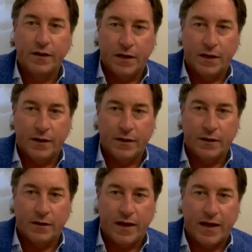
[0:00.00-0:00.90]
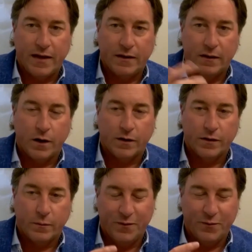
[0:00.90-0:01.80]
And that
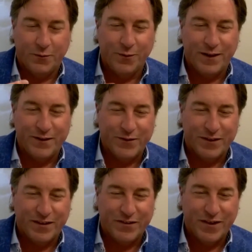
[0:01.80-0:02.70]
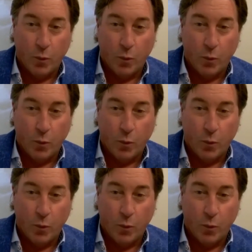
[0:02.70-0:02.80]
product, it was really interesting because